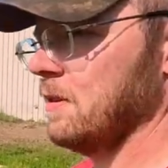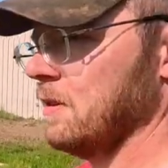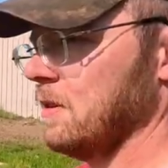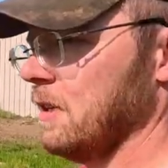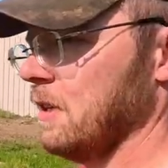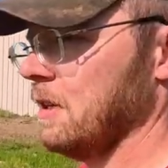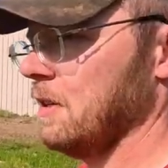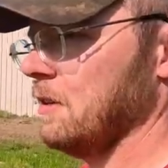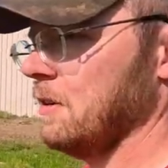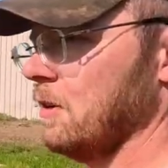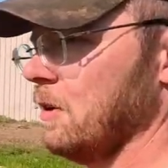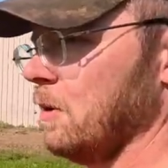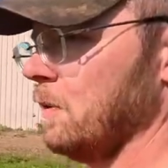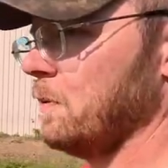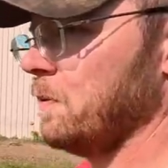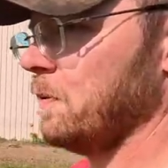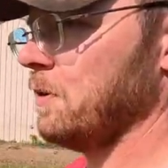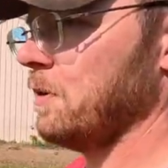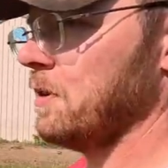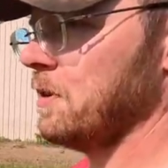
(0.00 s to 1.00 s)
And
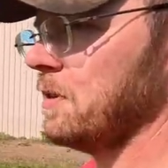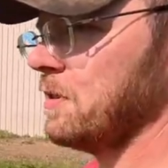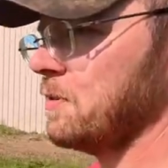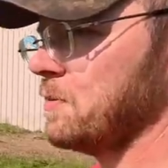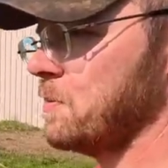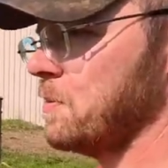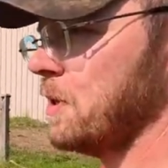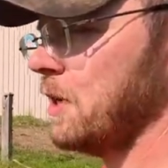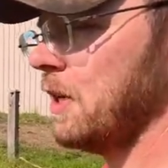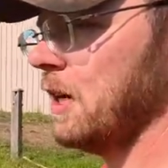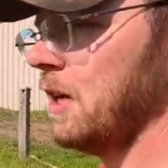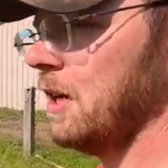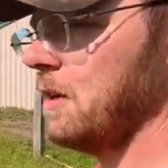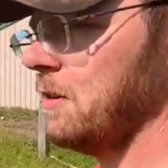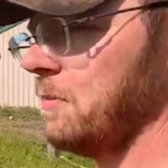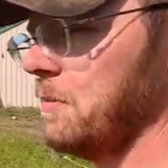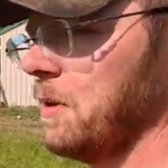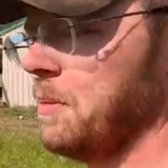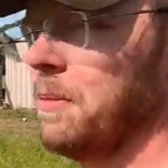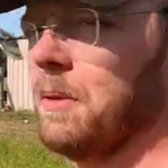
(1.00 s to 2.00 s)
hopefully this
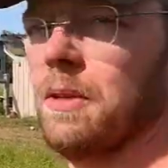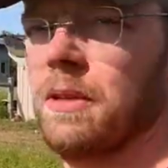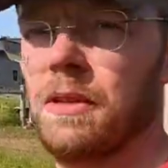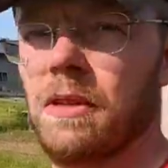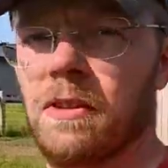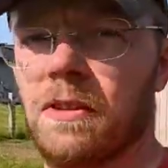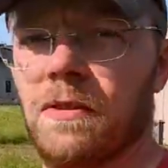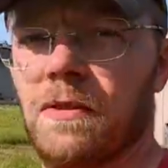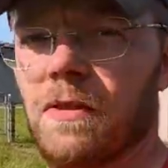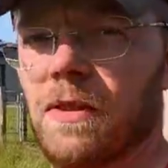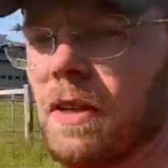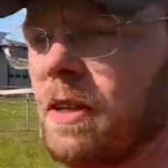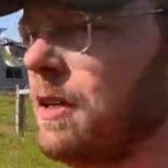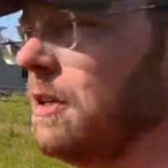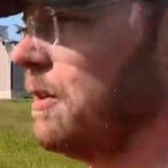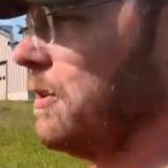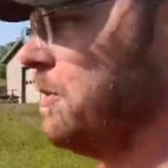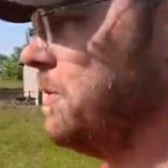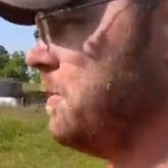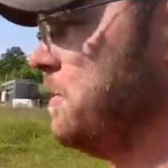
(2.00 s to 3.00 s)
weekend, maybe in this
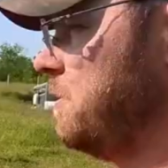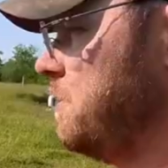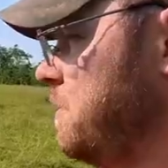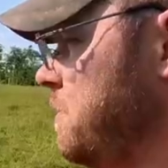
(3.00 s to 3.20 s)
video,